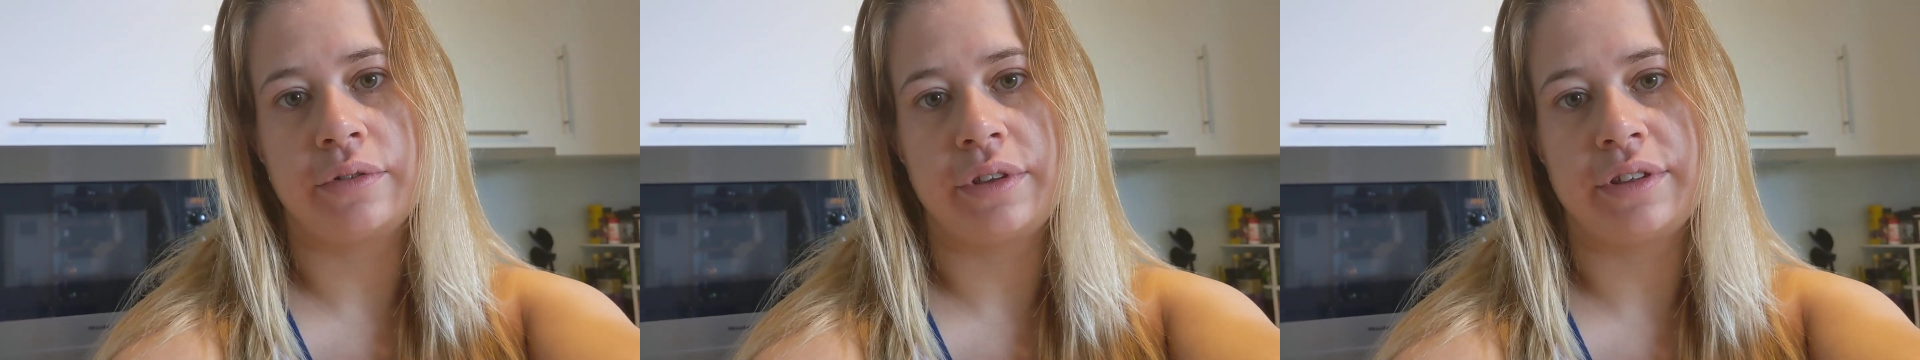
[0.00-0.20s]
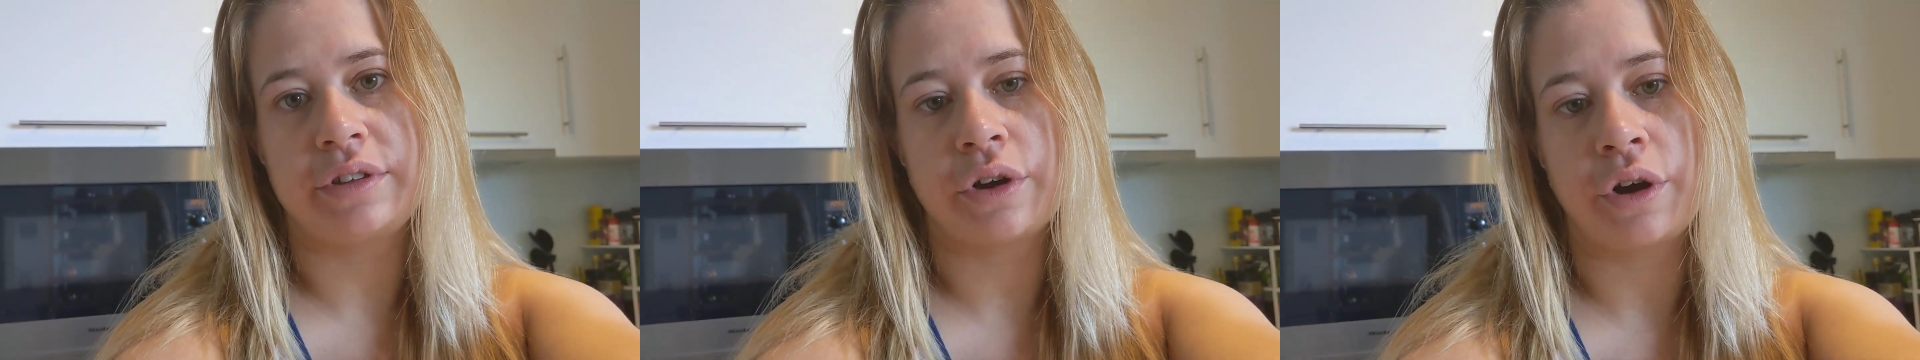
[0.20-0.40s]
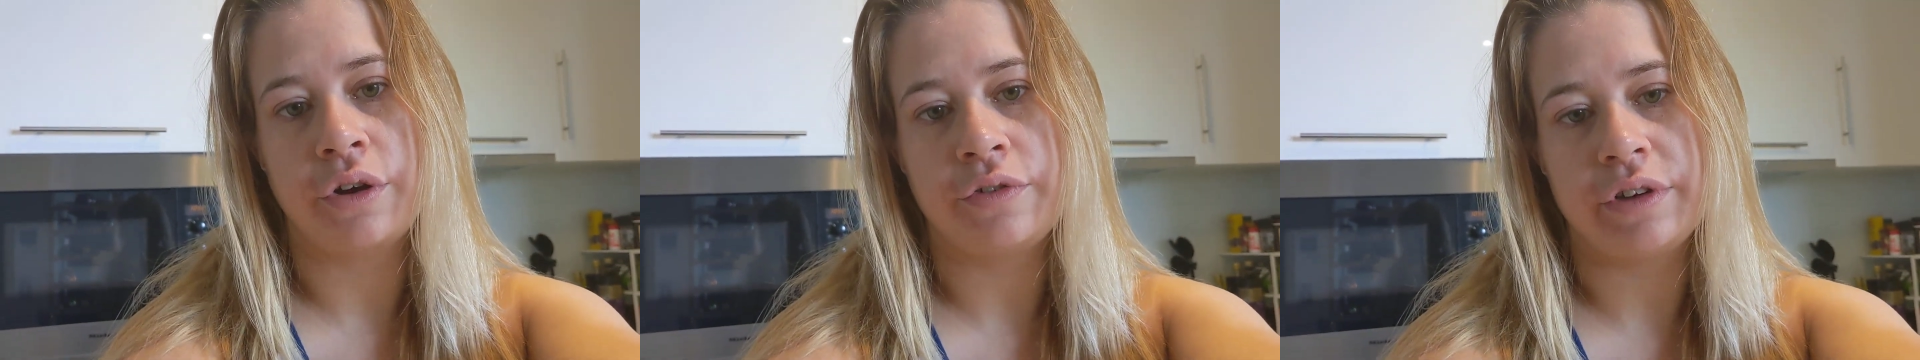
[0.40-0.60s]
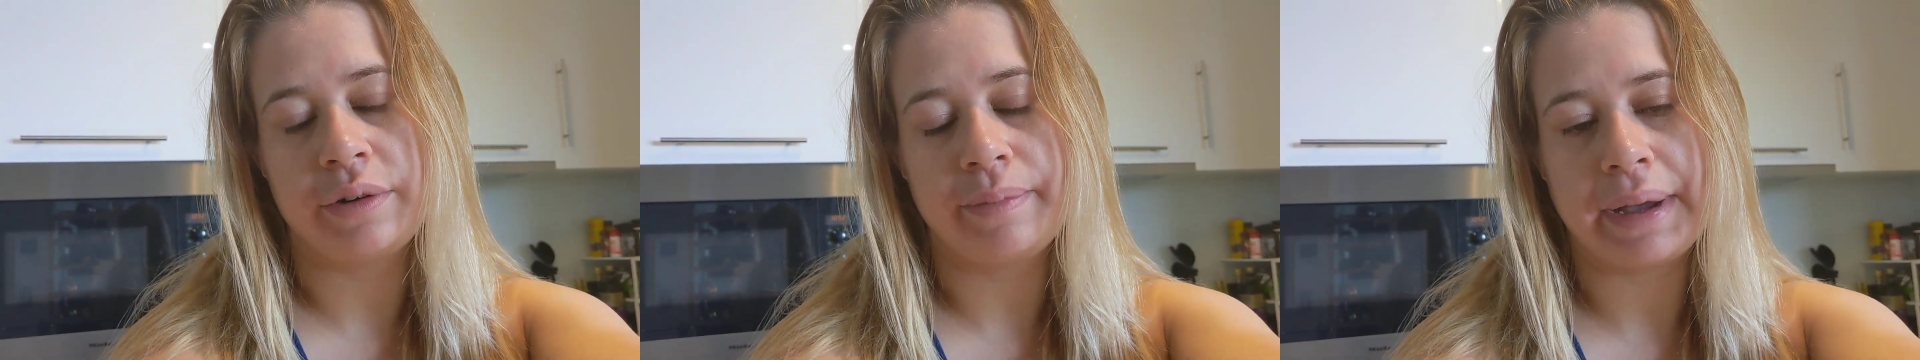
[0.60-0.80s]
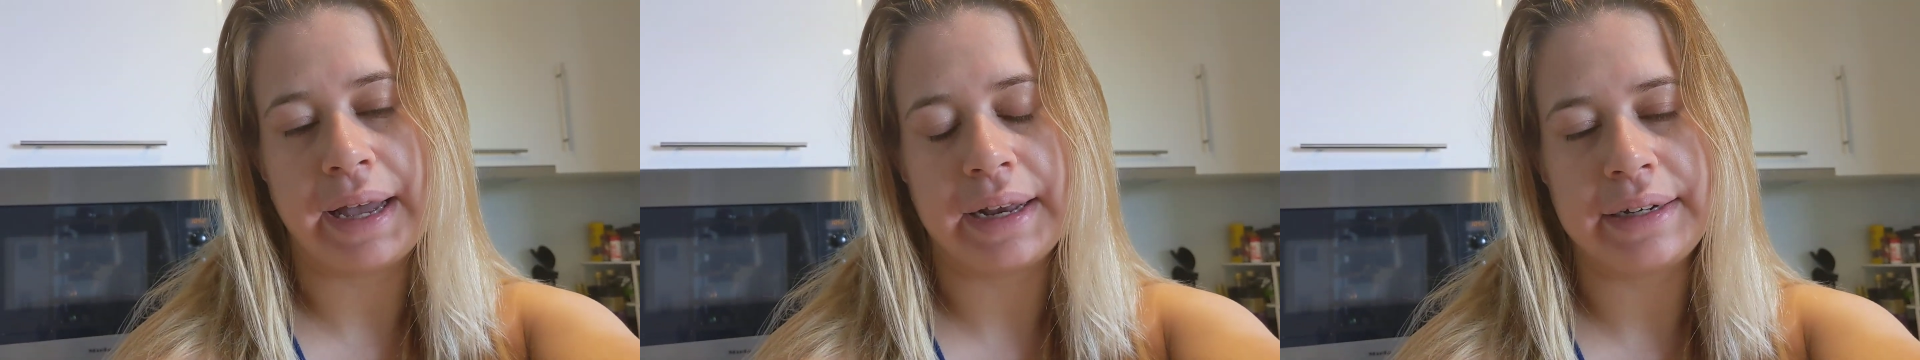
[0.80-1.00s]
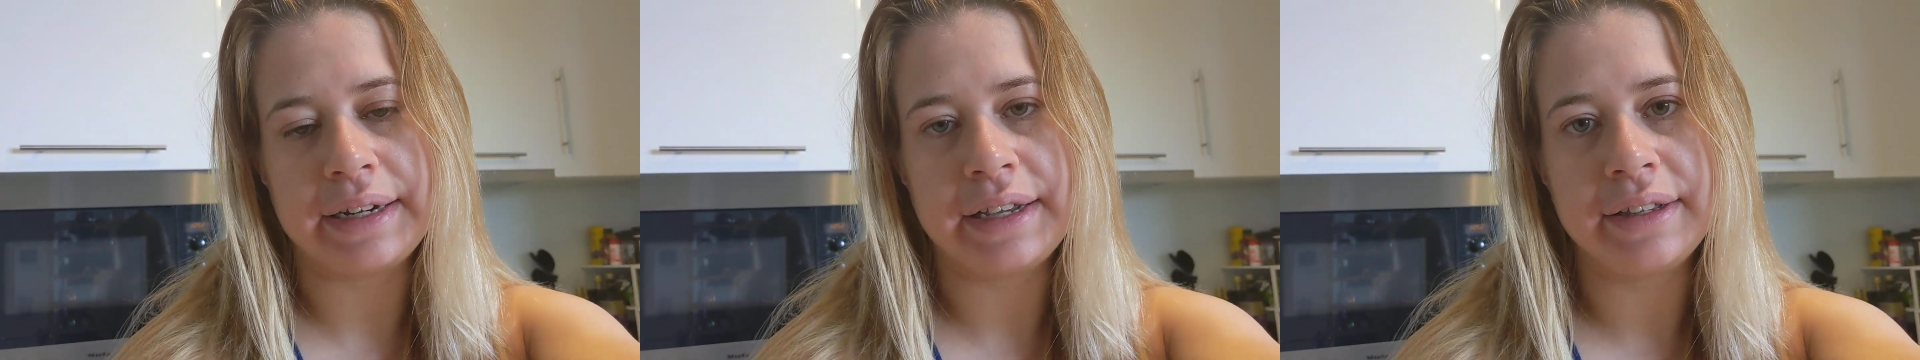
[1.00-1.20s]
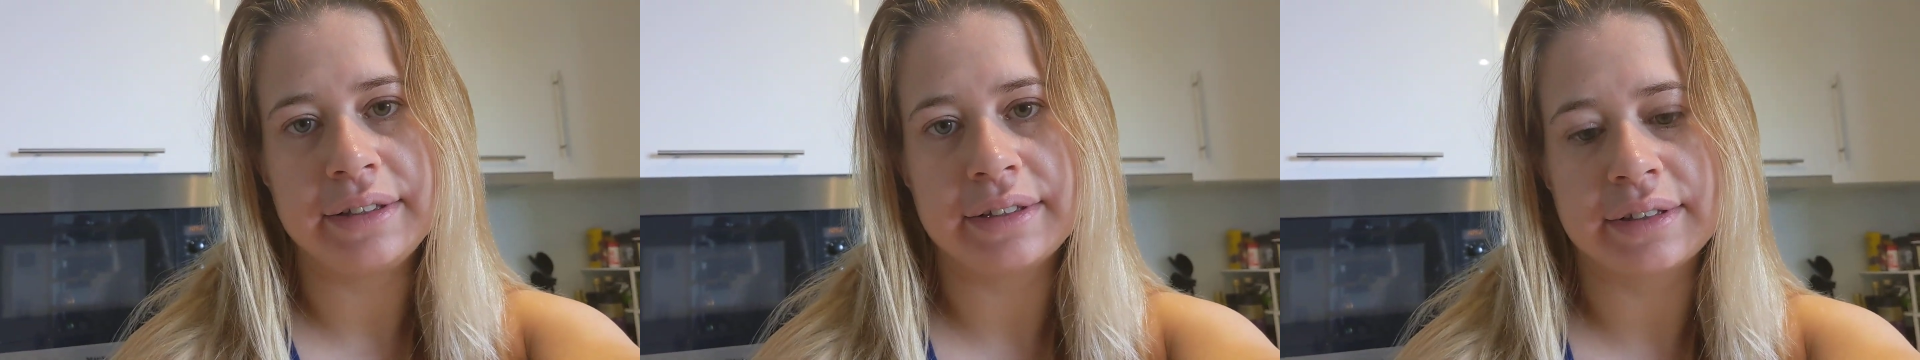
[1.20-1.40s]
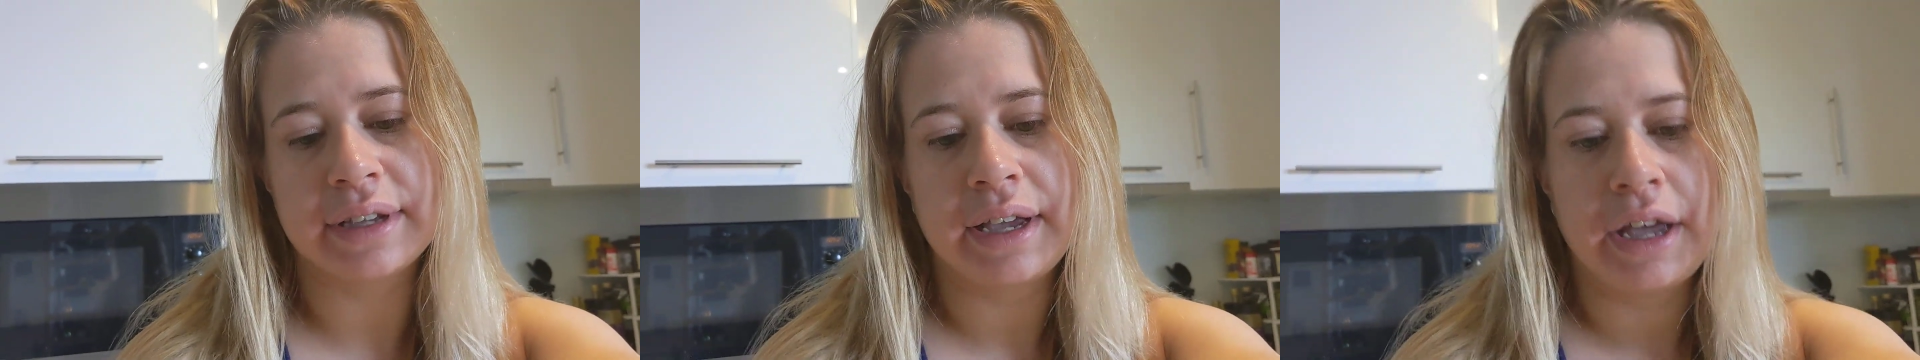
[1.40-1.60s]
this COVID
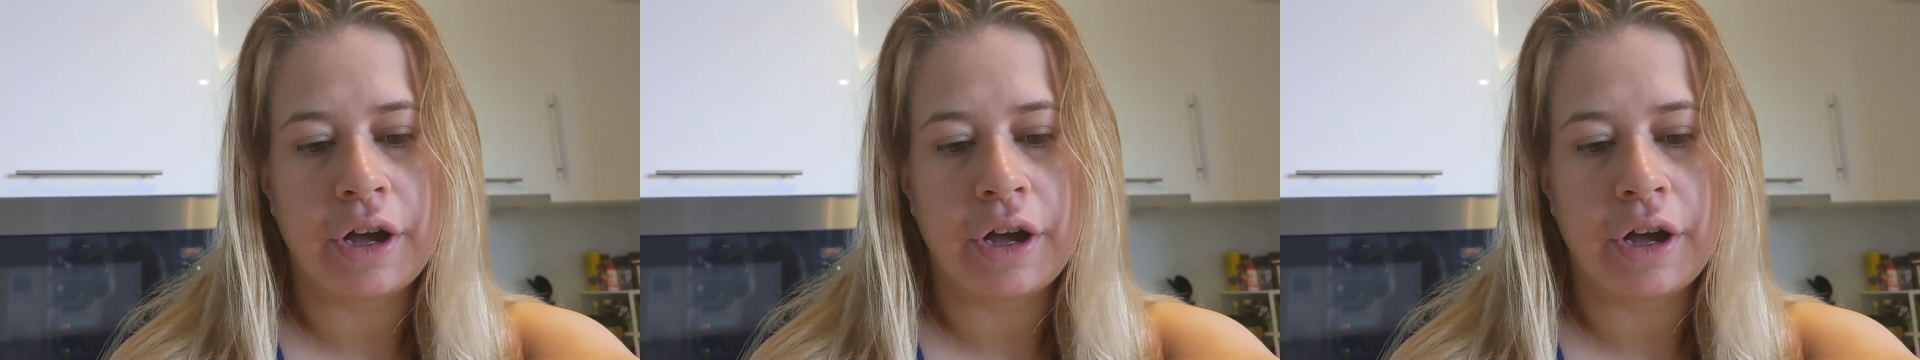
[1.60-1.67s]
madness.